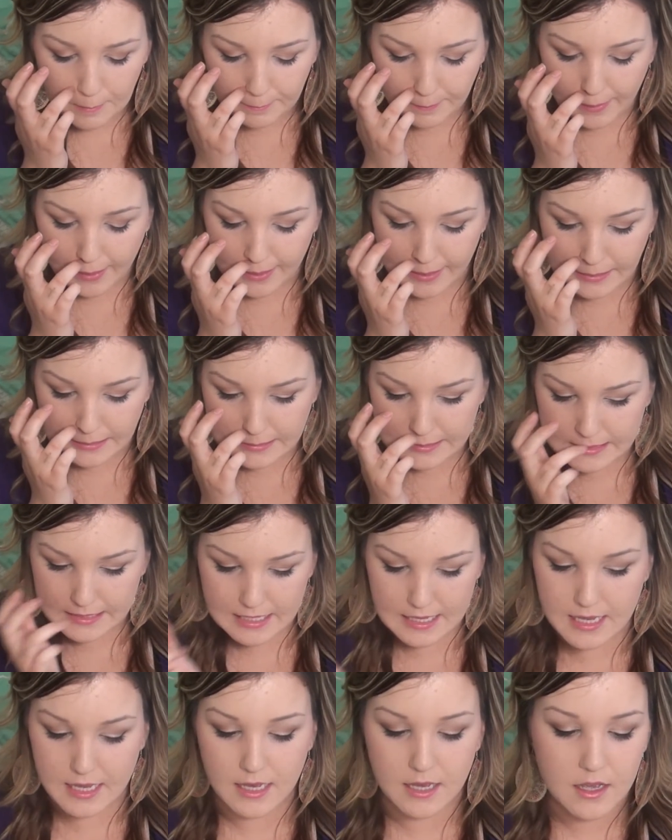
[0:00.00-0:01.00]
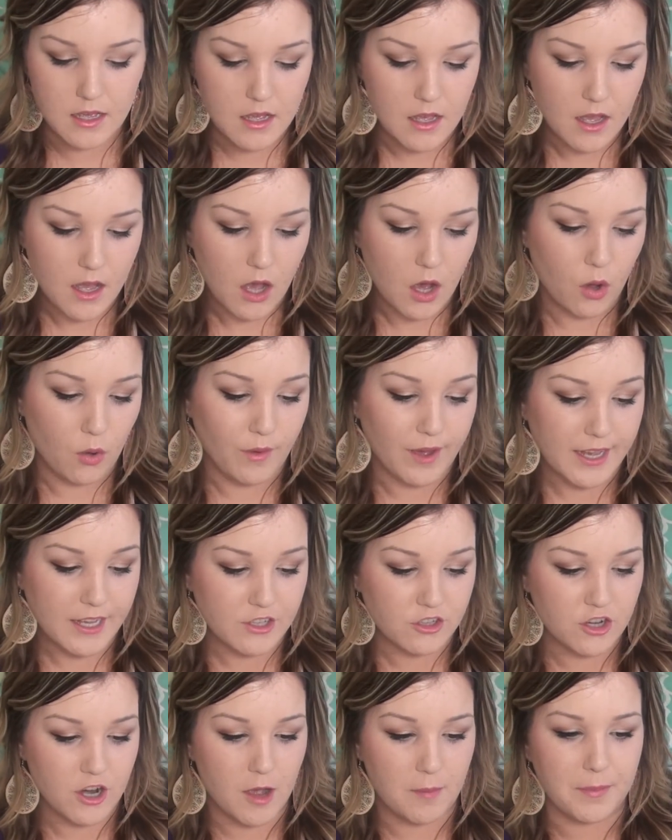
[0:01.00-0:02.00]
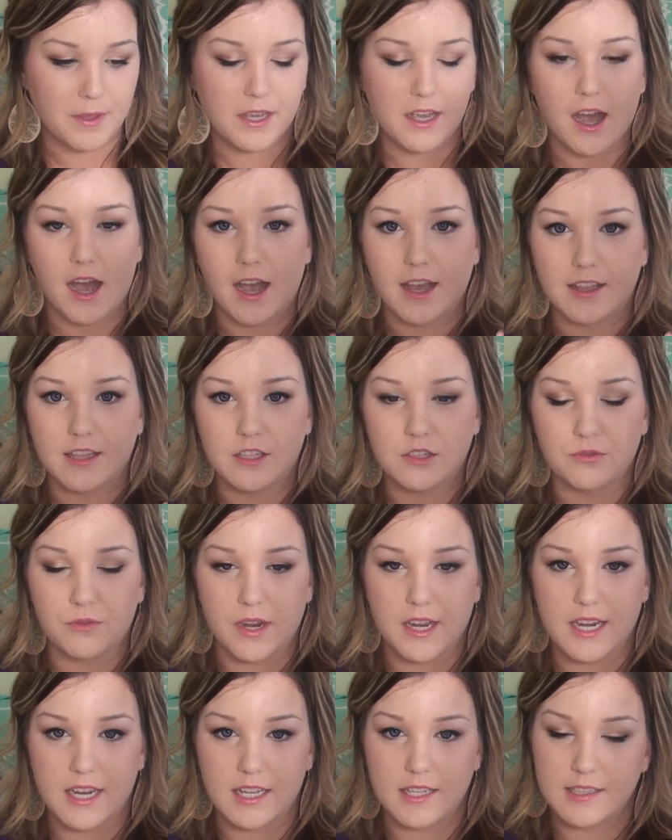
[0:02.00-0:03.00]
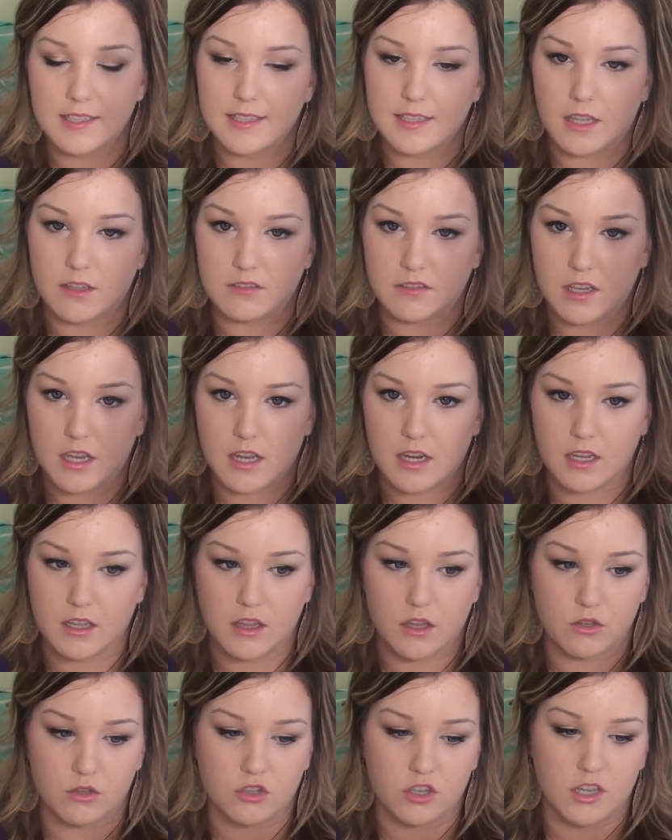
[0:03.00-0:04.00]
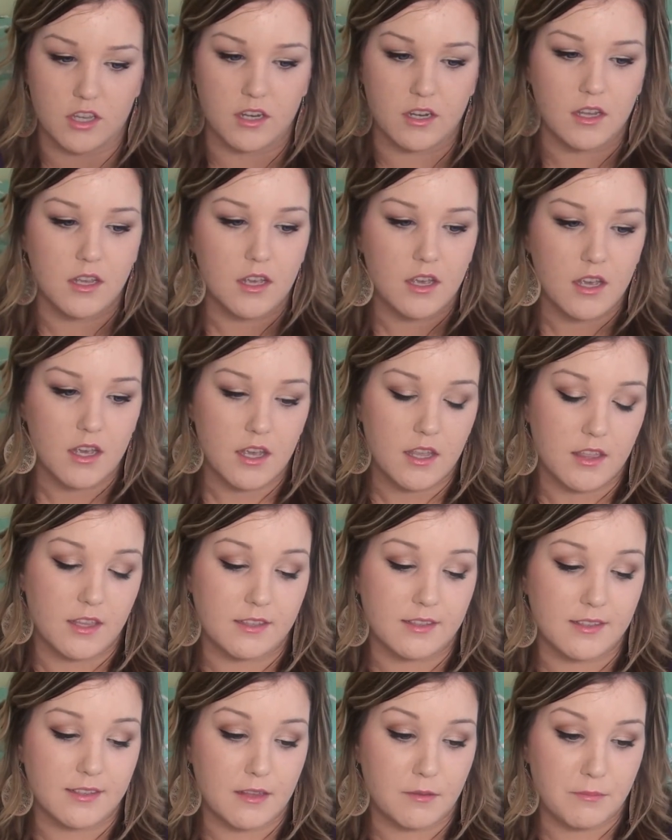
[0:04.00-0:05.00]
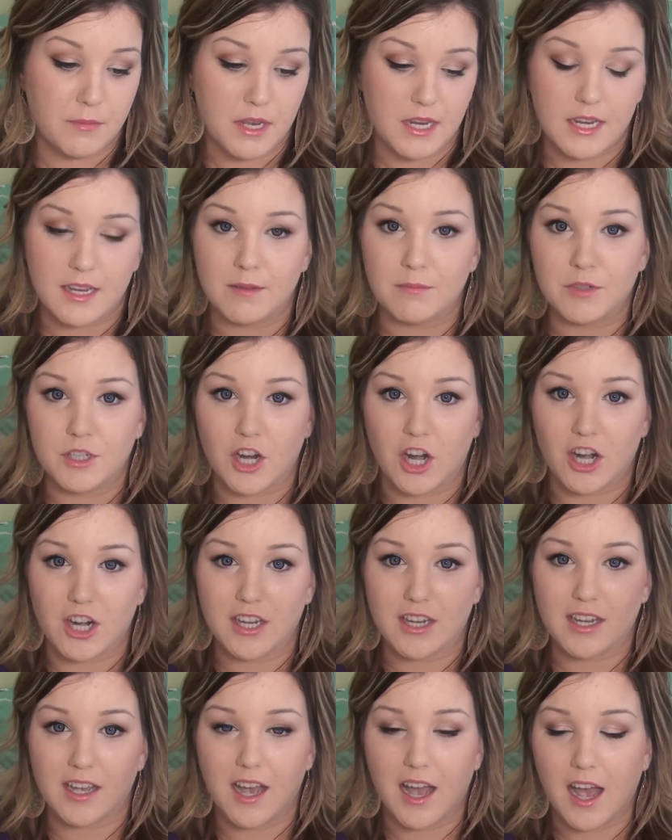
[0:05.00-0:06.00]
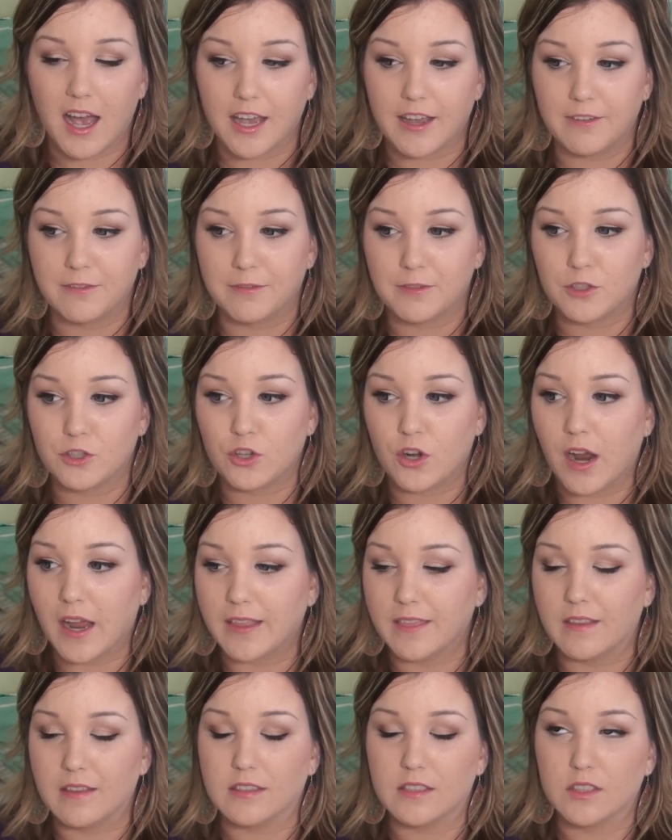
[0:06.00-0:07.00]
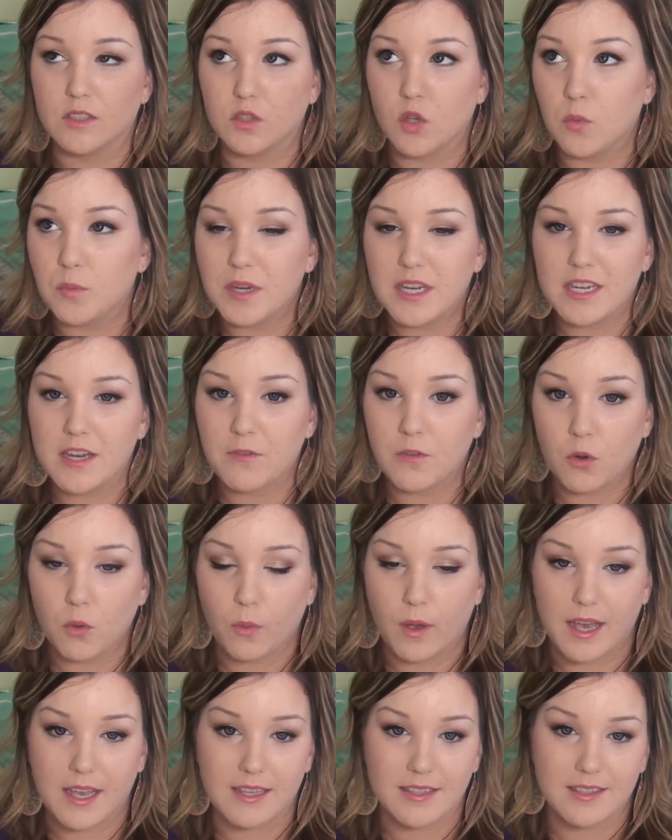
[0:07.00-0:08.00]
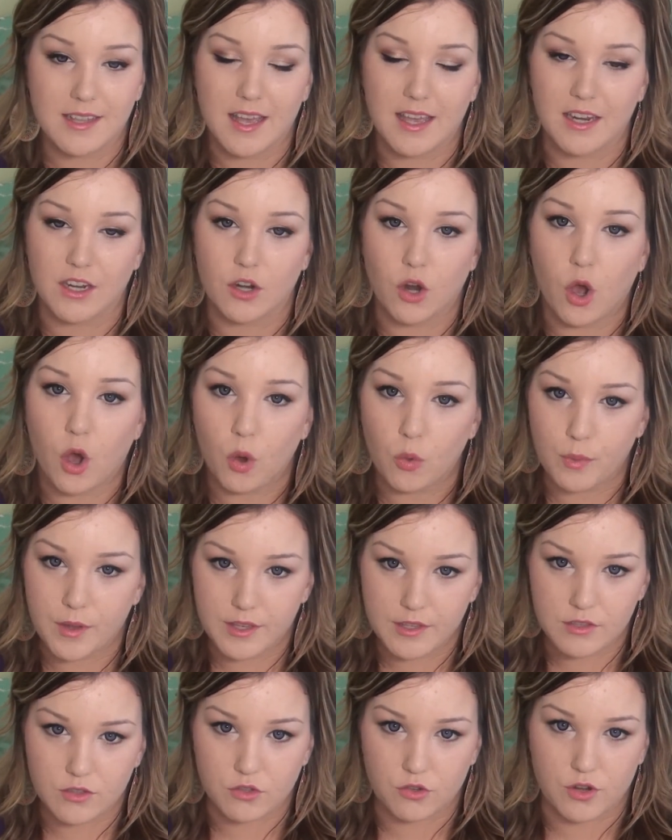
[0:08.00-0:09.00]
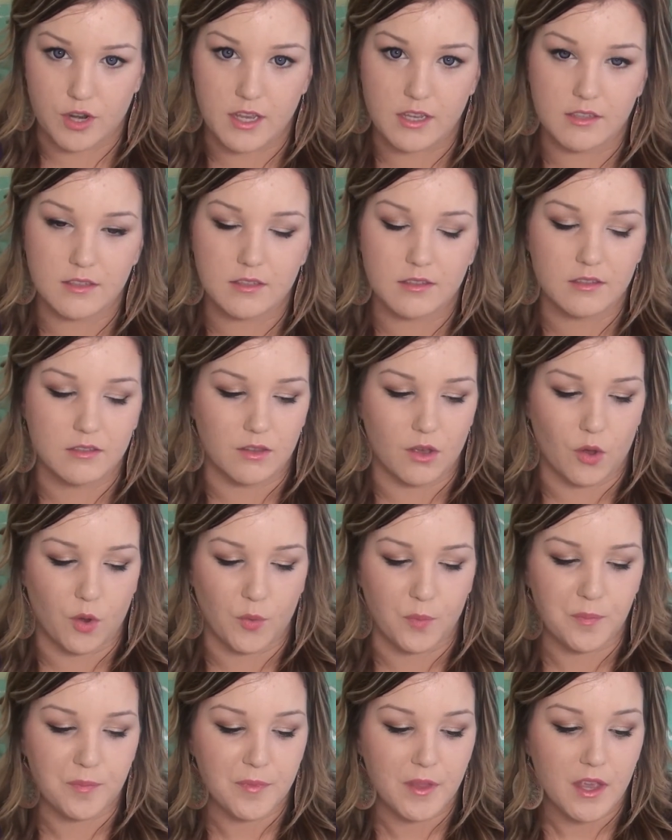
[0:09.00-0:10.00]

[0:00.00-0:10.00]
but it's the Hawaiian Tropic Island Radiance Self Tanning Lotion. This is in medium dark. I've tried this so many different ways and it always streaks, so